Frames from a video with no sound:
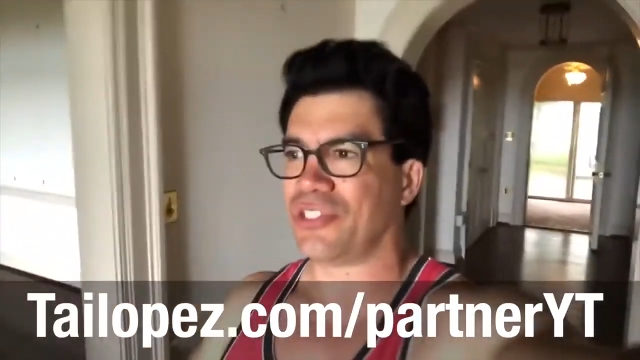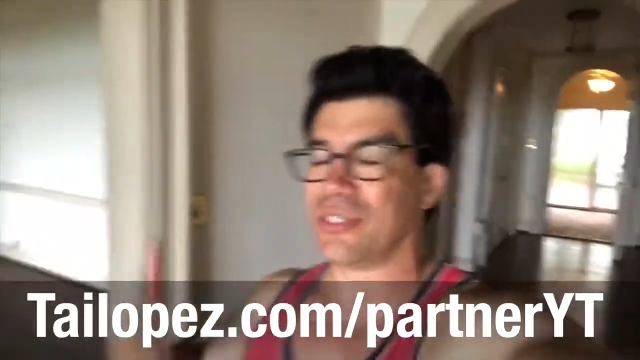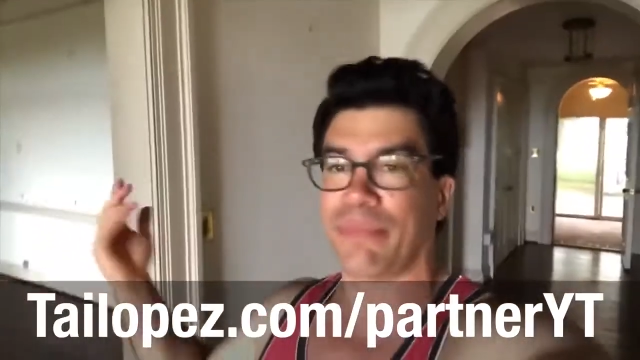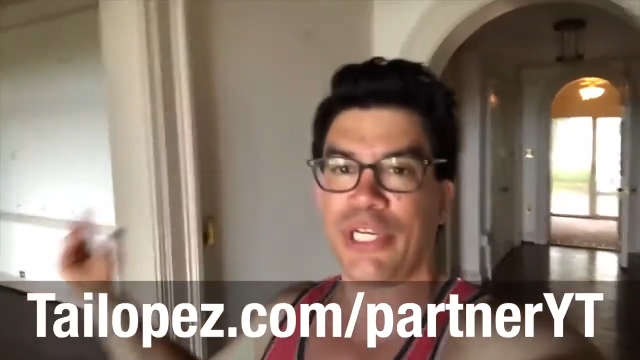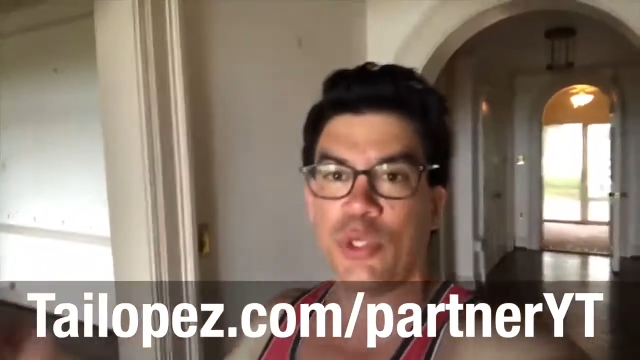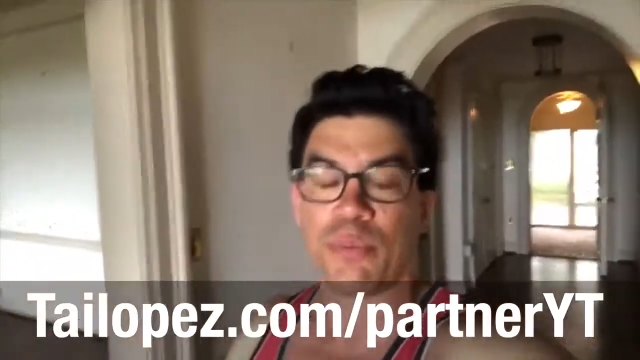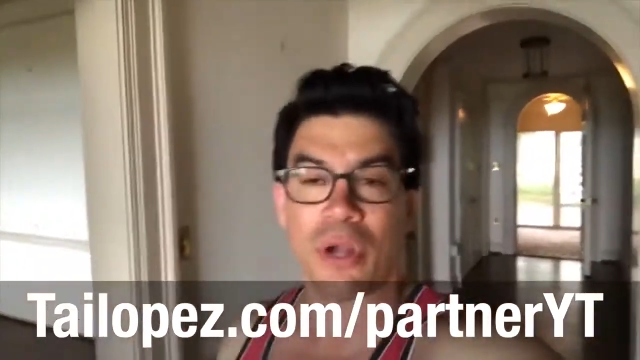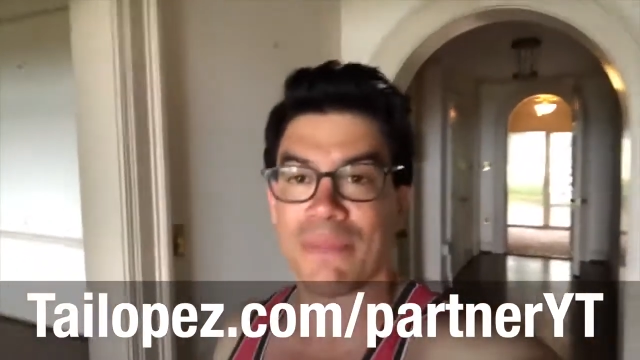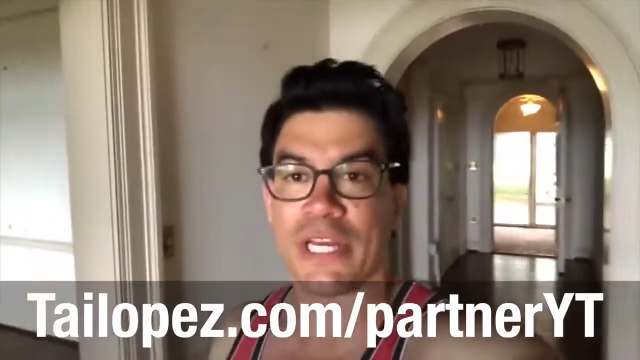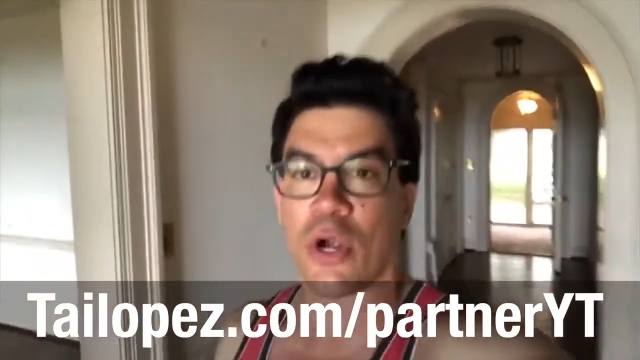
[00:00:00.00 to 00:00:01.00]
Just somebody you
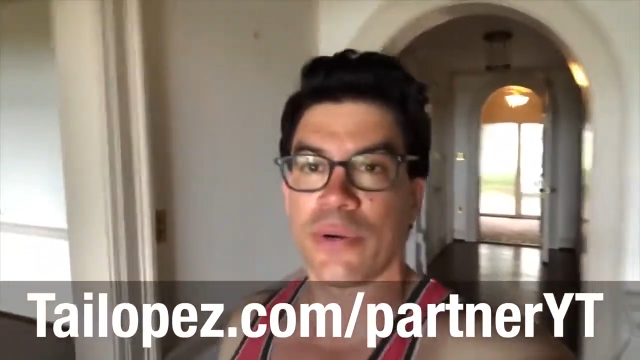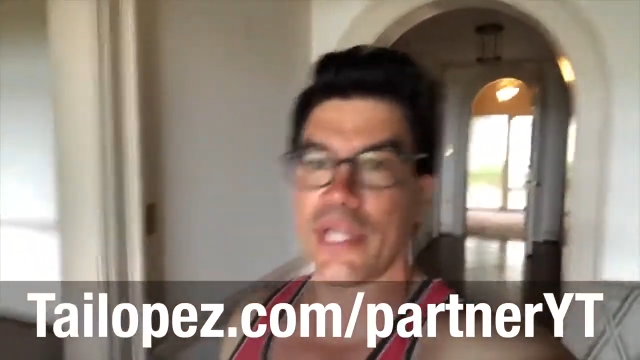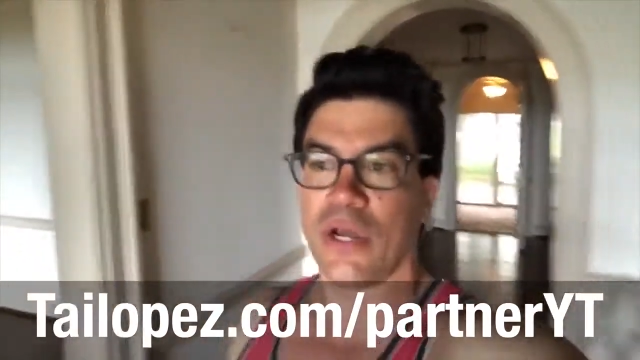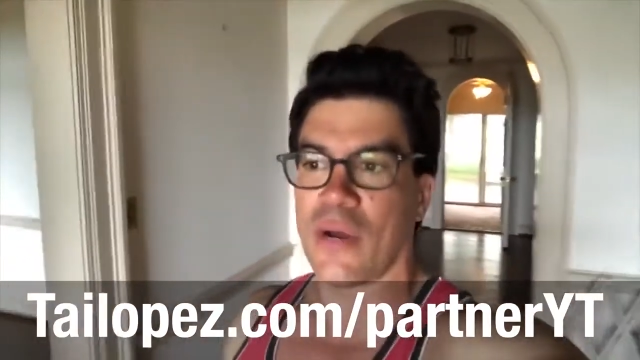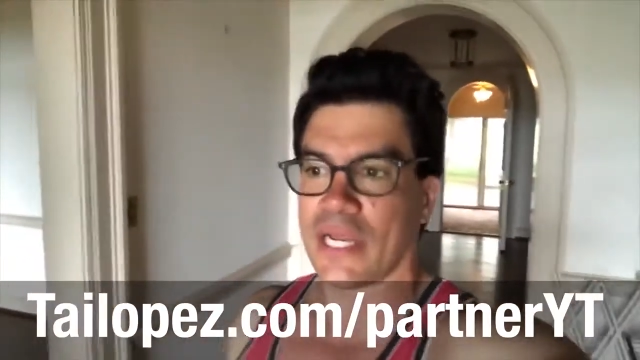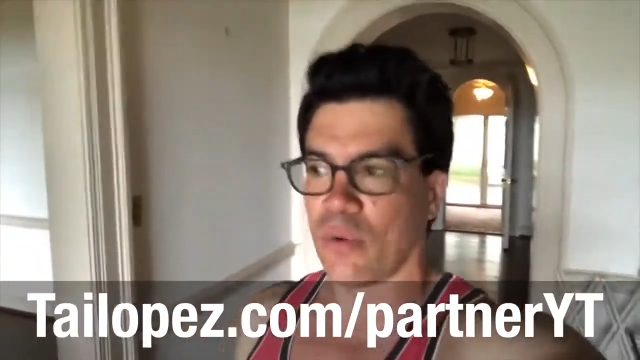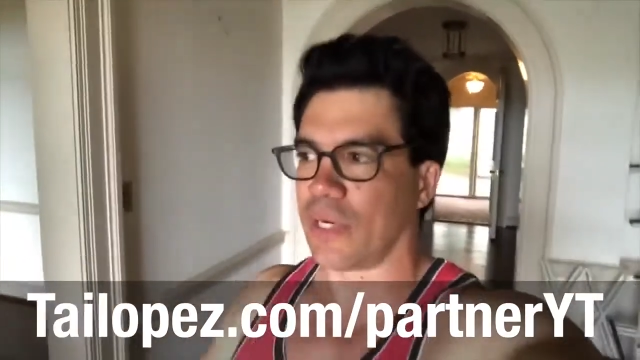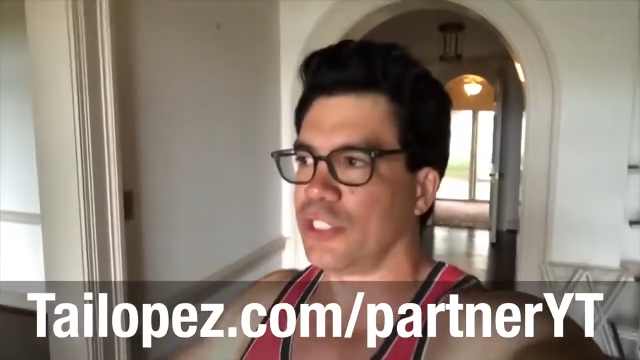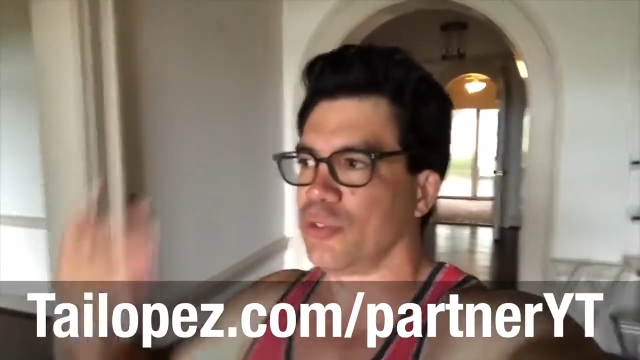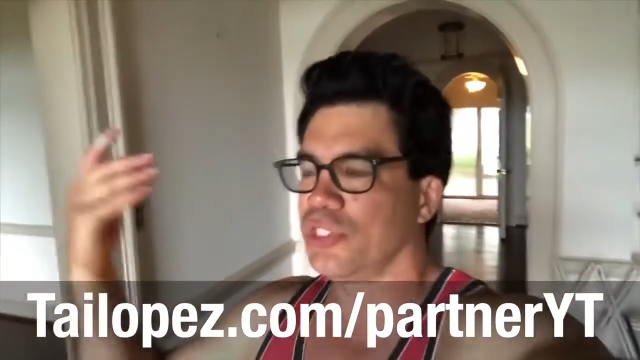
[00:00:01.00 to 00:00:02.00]
probably already know, I could
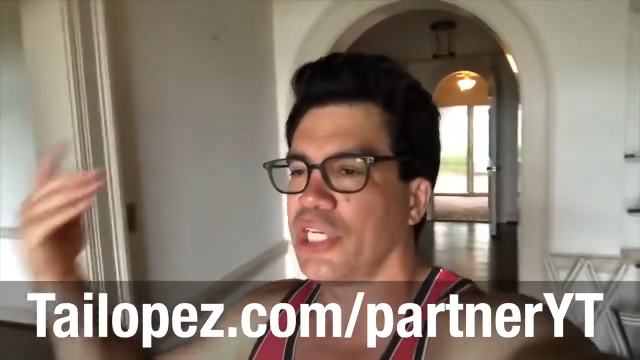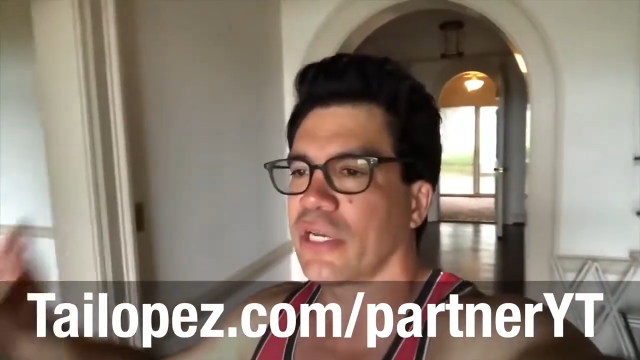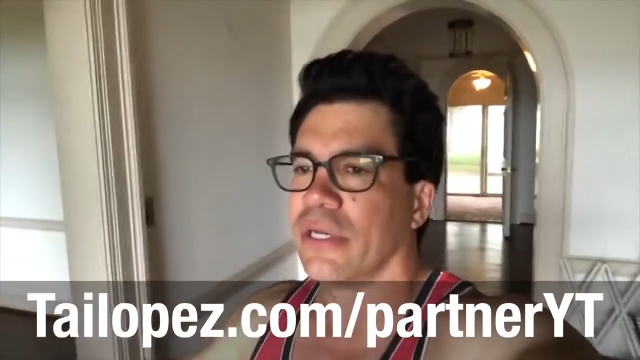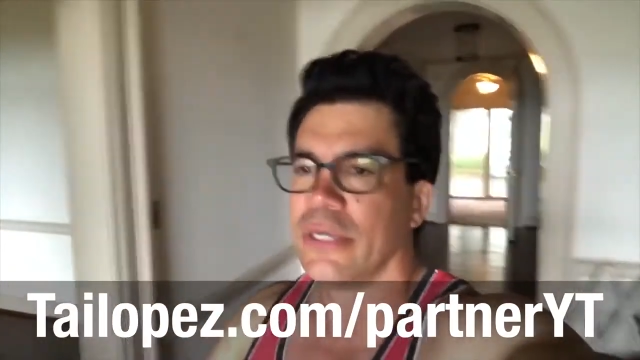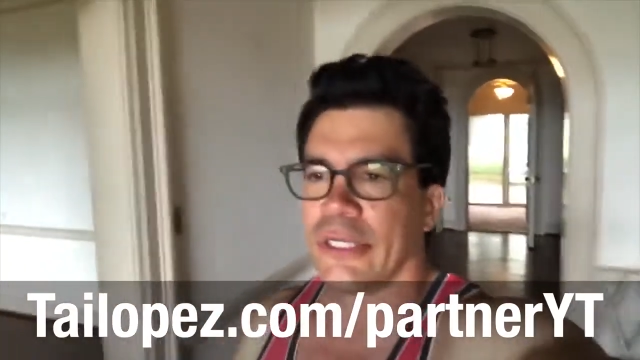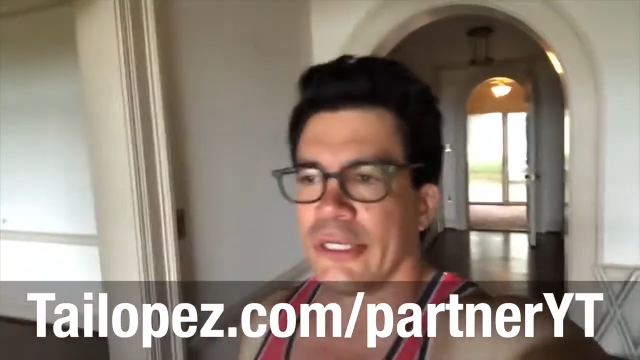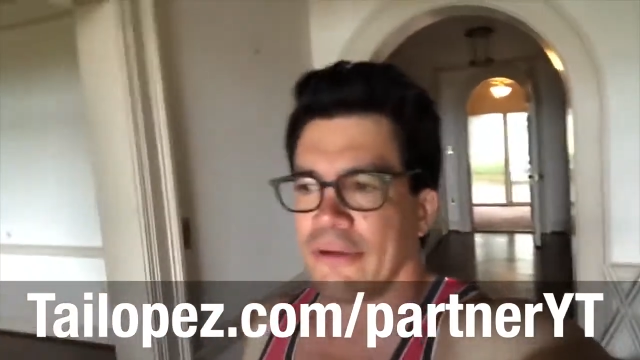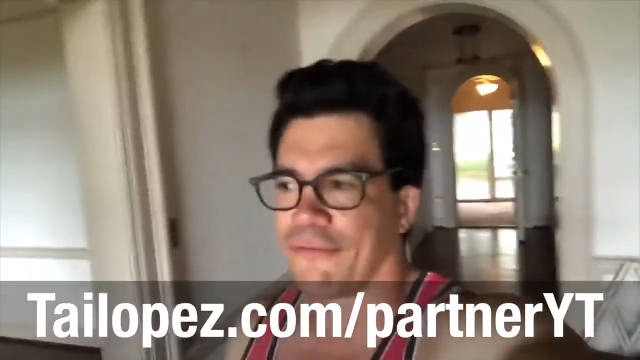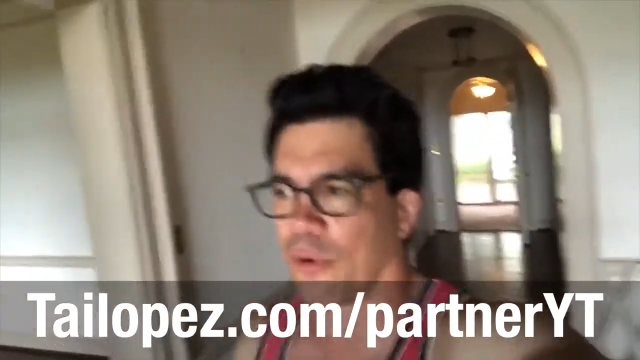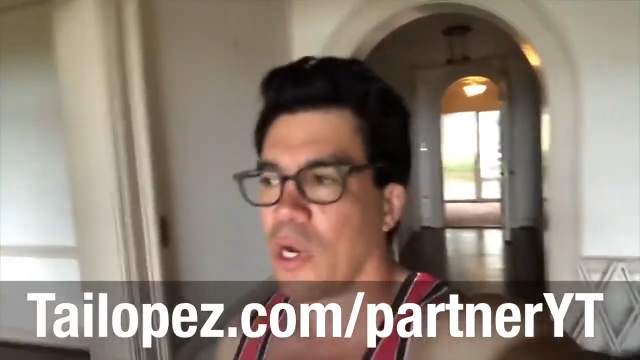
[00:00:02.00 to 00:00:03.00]
write you a check
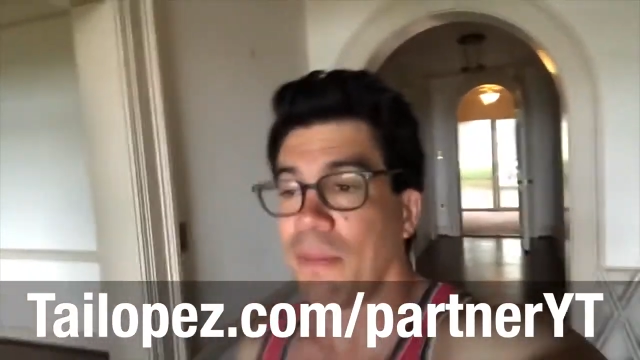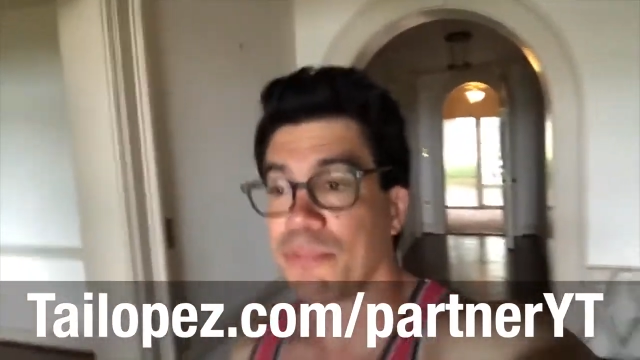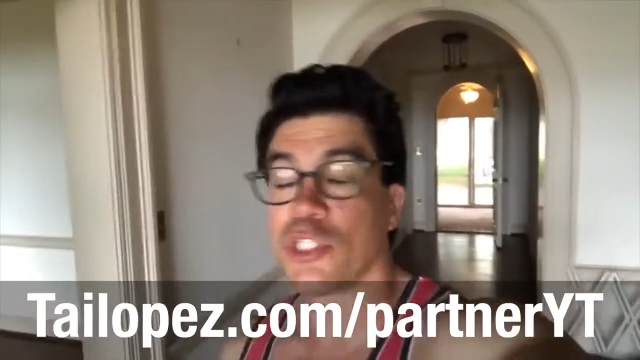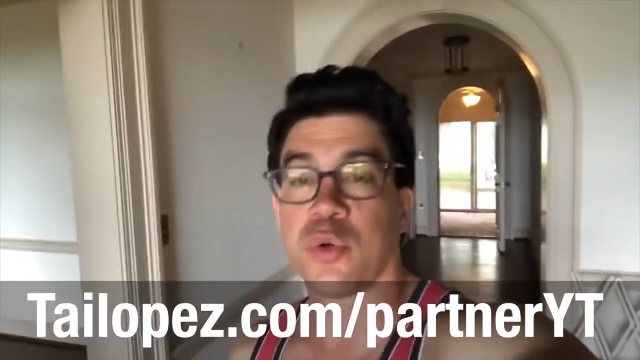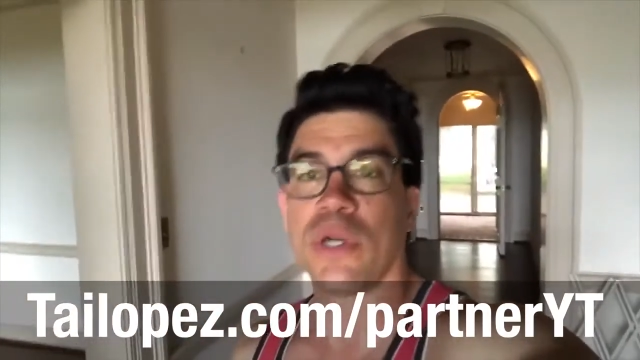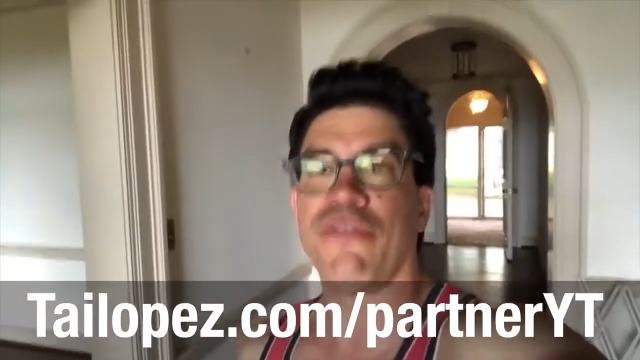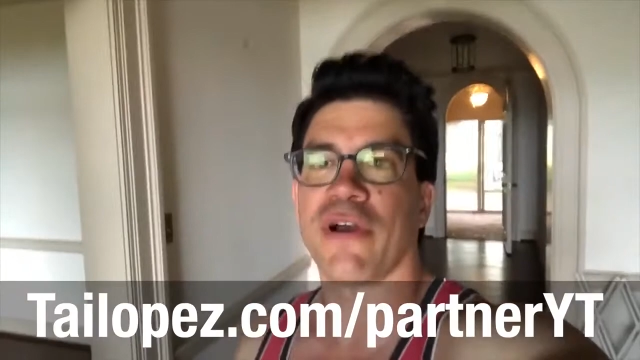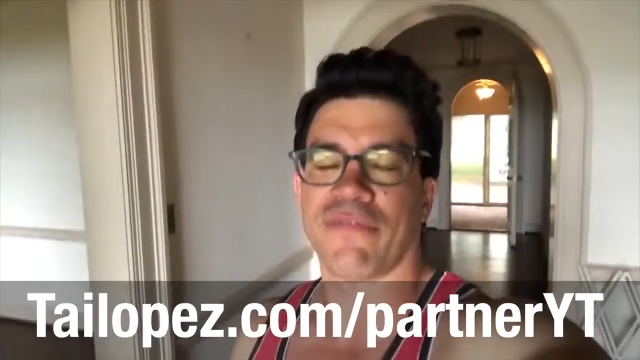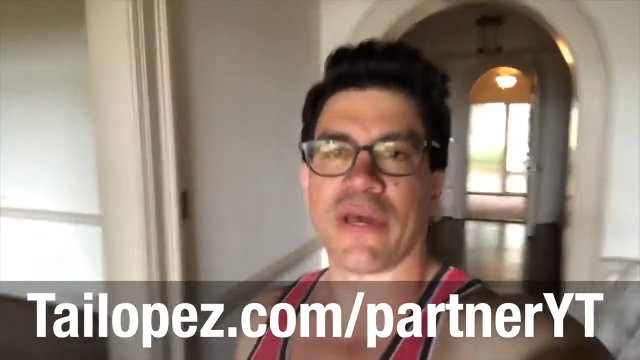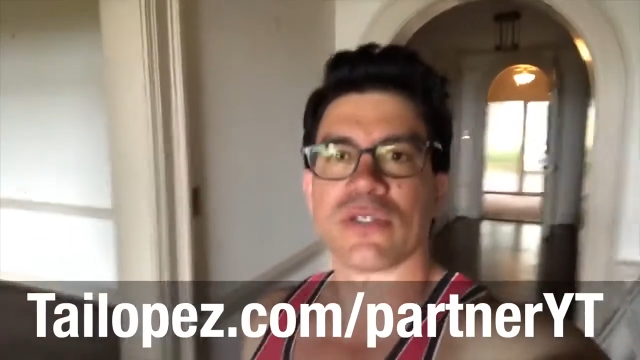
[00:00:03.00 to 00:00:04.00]
for up to
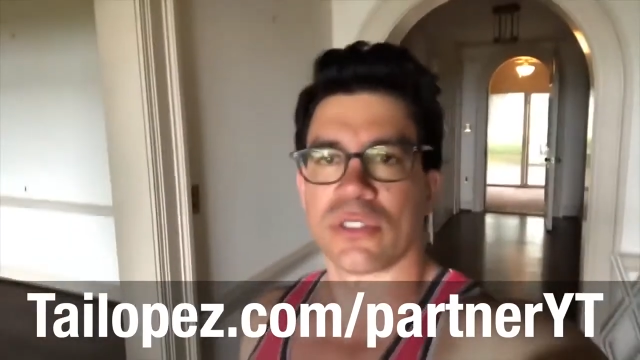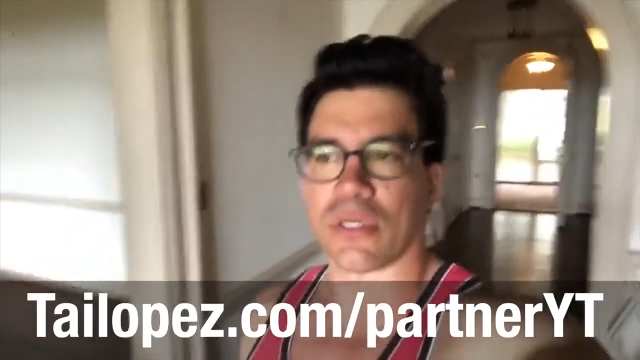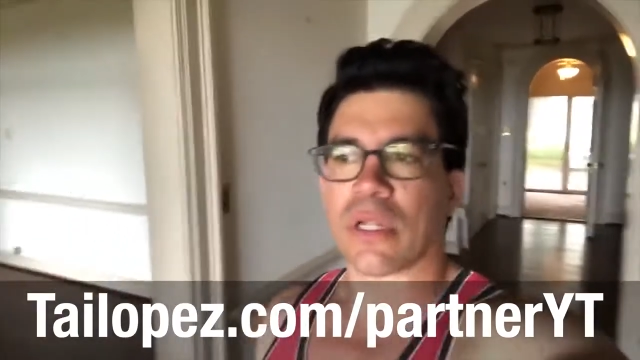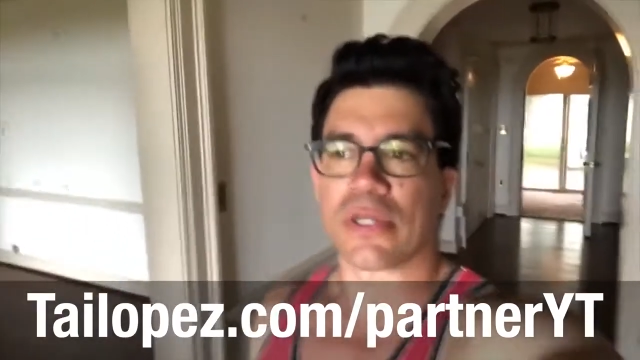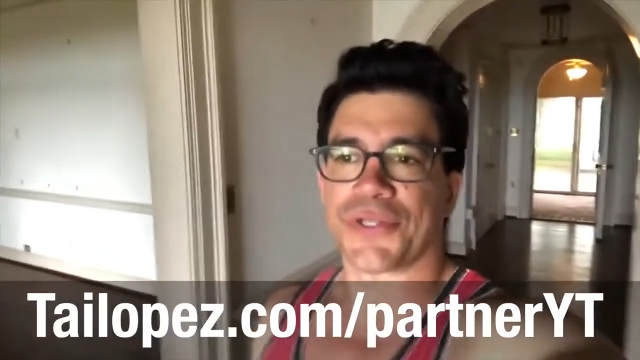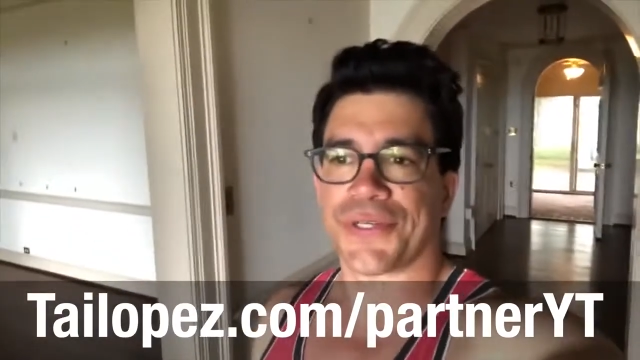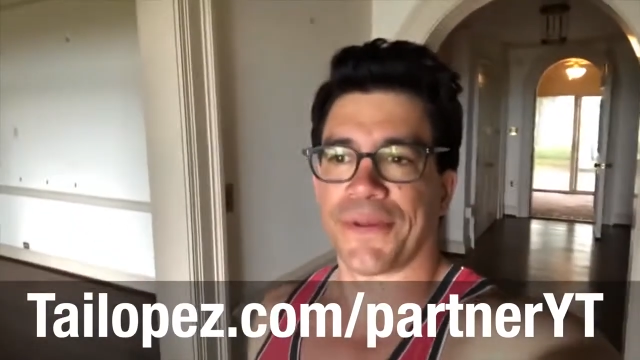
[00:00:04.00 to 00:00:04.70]
$25,000.